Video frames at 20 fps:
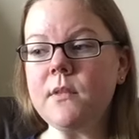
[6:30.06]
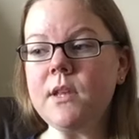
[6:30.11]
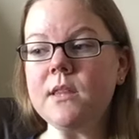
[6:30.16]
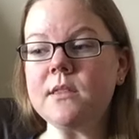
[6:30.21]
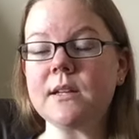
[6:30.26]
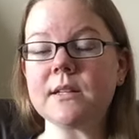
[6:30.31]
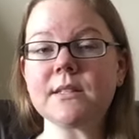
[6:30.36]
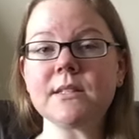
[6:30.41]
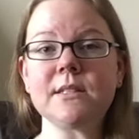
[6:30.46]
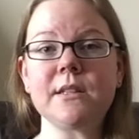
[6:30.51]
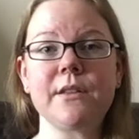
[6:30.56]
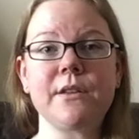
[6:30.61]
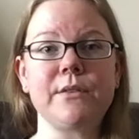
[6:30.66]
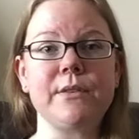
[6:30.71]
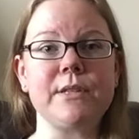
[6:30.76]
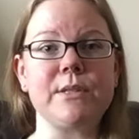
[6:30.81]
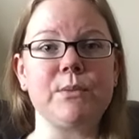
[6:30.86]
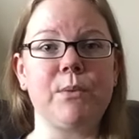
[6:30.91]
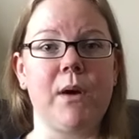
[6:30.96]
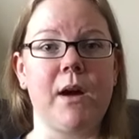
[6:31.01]
that's another
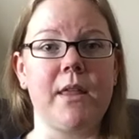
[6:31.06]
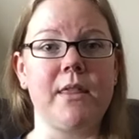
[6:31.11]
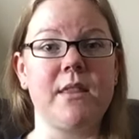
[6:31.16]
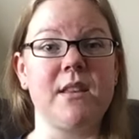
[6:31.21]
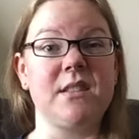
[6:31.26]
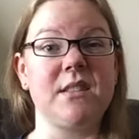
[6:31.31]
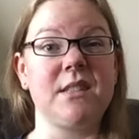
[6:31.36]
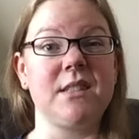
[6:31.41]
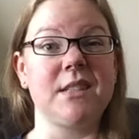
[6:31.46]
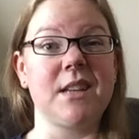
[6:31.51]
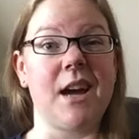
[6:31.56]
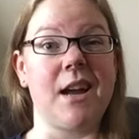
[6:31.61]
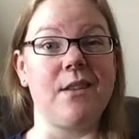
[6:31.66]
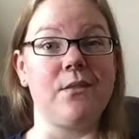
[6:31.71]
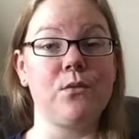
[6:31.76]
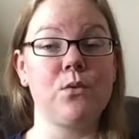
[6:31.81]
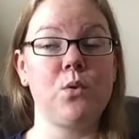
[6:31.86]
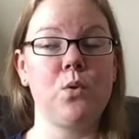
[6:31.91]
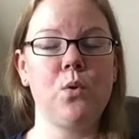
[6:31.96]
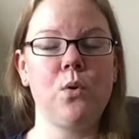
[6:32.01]
reason why this is kind
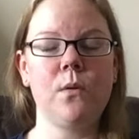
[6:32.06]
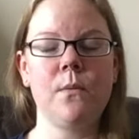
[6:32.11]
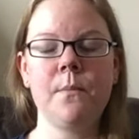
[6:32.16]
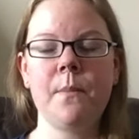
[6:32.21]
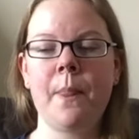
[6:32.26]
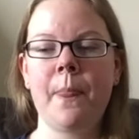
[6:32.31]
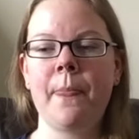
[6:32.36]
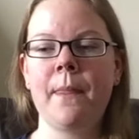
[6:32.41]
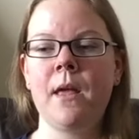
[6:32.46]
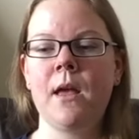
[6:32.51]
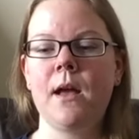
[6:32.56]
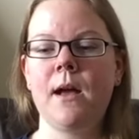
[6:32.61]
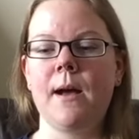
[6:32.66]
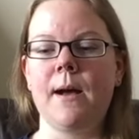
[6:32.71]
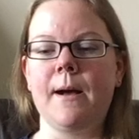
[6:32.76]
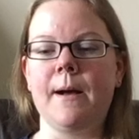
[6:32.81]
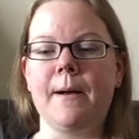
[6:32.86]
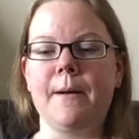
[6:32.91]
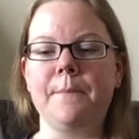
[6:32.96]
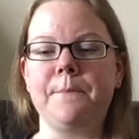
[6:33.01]
of cool.
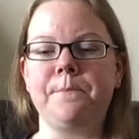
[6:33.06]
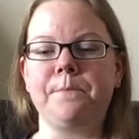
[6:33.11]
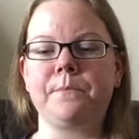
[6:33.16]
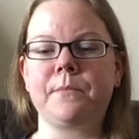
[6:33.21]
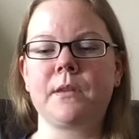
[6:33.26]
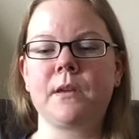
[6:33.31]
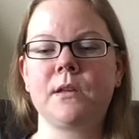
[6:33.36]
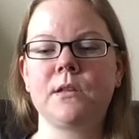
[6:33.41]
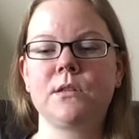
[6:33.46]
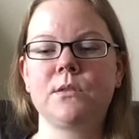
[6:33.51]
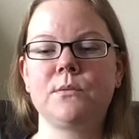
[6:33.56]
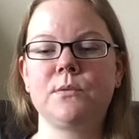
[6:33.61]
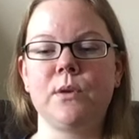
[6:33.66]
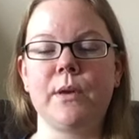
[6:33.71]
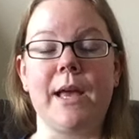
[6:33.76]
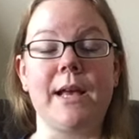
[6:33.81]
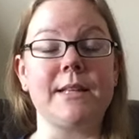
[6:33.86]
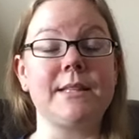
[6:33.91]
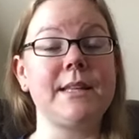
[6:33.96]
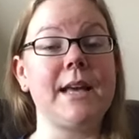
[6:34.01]
Um, so
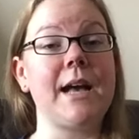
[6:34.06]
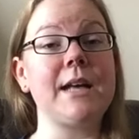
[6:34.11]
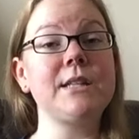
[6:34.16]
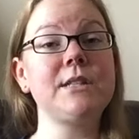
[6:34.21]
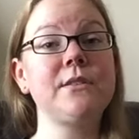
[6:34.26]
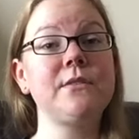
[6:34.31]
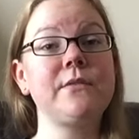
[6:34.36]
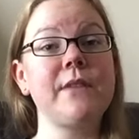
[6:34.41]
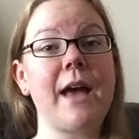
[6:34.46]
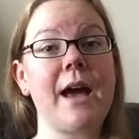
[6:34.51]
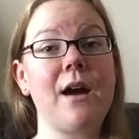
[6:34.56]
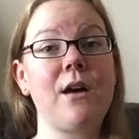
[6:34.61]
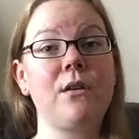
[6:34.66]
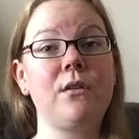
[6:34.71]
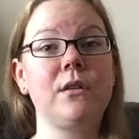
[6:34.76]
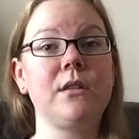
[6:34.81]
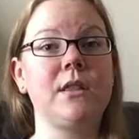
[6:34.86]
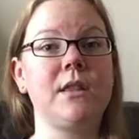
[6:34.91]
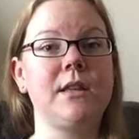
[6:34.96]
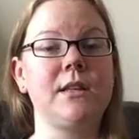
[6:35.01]
yes, as of
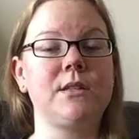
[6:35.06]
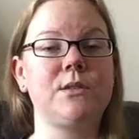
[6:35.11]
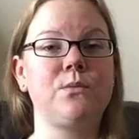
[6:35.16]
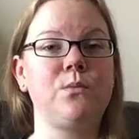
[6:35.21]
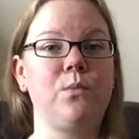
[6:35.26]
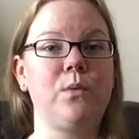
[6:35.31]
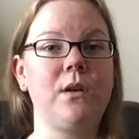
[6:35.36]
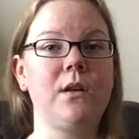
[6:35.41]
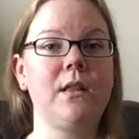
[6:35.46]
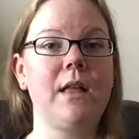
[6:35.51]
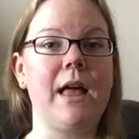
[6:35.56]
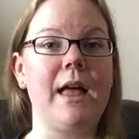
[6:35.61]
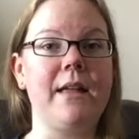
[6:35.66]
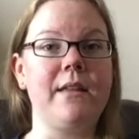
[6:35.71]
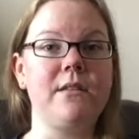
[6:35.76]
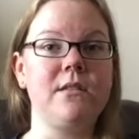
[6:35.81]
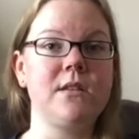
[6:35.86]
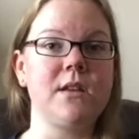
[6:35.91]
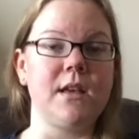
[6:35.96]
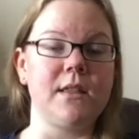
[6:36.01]
now, this will
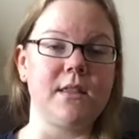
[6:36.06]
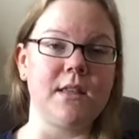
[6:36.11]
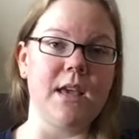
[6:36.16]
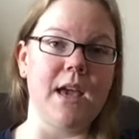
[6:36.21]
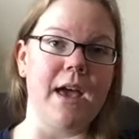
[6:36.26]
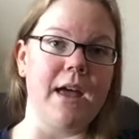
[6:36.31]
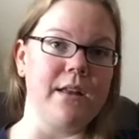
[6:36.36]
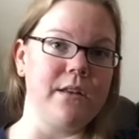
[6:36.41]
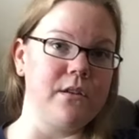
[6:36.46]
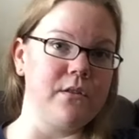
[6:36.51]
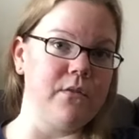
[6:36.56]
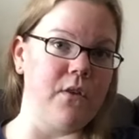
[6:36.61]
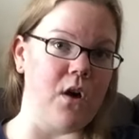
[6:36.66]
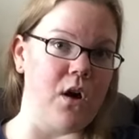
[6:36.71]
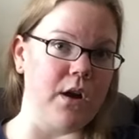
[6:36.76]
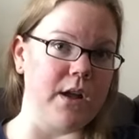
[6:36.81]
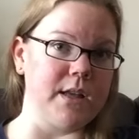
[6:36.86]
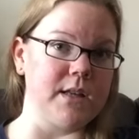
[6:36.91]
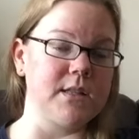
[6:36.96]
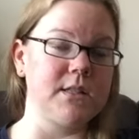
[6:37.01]
end at the end of
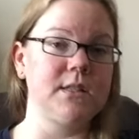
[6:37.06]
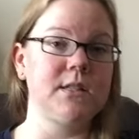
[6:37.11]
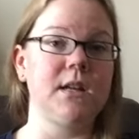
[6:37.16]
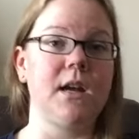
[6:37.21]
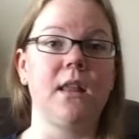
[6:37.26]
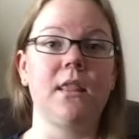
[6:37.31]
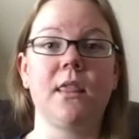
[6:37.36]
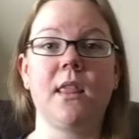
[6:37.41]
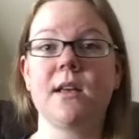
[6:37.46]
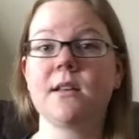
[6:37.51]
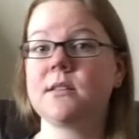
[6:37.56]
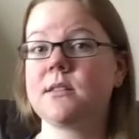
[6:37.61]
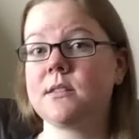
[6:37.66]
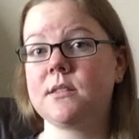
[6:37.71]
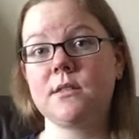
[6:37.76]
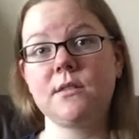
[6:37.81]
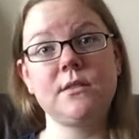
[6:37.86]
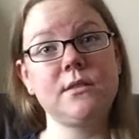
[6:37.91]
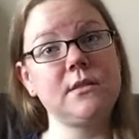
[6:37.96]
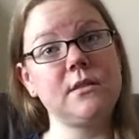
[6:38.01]
August,
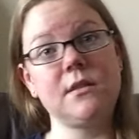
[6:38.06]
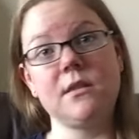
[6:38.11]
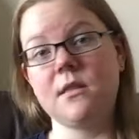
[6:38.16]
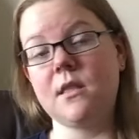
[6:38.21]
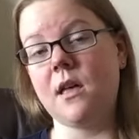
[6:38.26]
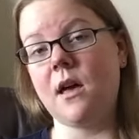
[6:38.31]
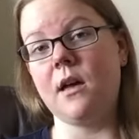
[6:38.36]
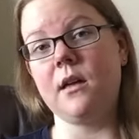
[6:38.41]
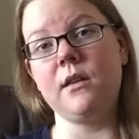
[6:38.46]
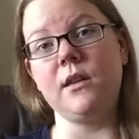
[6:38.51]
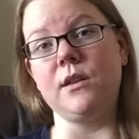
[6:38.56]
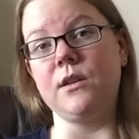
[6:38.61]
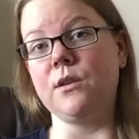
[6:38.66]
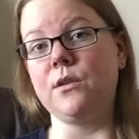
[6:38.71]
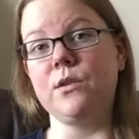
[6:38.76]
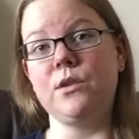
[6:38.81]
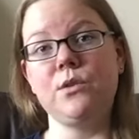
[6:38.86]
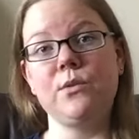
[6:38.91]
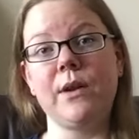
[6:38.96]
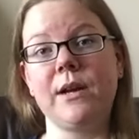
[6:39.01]
unless, you know,
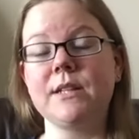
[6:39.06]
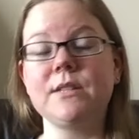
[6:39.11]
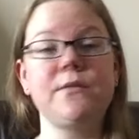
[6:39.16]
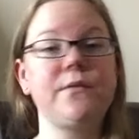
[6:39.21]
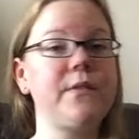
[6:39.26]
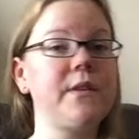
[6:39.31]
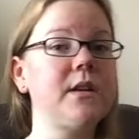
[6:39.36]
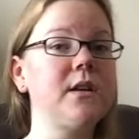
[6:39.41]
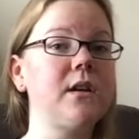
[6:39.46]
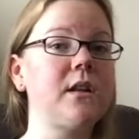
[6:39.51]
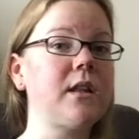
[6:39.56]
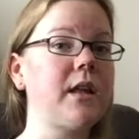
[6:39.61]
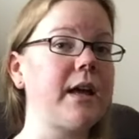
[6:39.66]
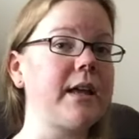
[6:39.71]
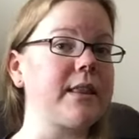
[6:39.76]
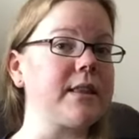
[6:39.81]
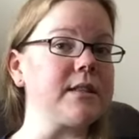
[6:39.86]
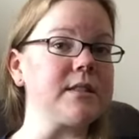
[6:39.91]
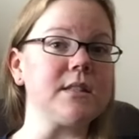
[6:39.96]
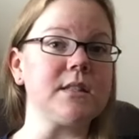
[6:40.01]
you guys feel
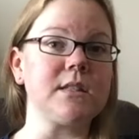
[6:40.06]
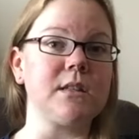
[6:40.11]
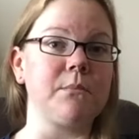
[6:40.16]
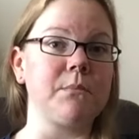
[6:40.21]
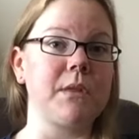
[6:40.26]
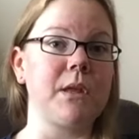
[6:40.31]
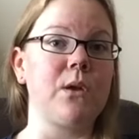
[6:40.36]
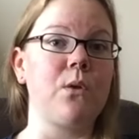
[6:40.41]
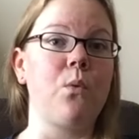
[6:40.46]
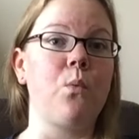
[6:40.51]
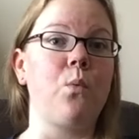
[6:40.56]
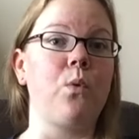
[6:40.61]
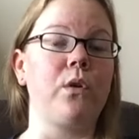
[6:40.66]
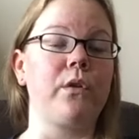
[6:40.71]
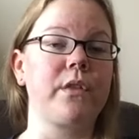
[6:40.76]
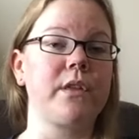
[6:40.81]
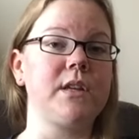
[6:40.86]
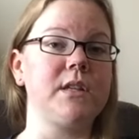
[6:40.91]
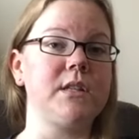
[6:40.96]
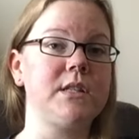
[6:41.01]
like this is something
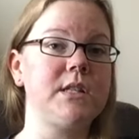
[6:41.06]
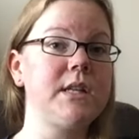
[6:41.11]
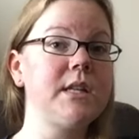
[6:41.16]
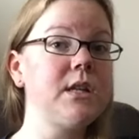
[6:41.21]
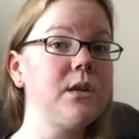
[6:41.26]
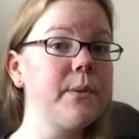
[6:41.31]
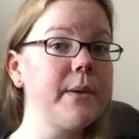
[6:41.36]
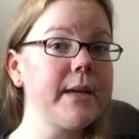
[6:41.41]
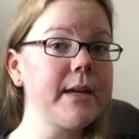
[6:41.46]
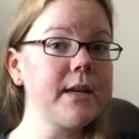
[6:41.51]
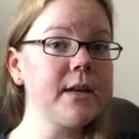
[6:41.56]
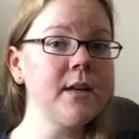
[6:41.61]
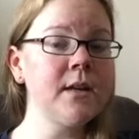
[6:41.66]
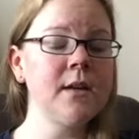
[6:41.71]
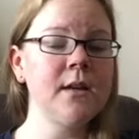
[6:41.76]
worth continuing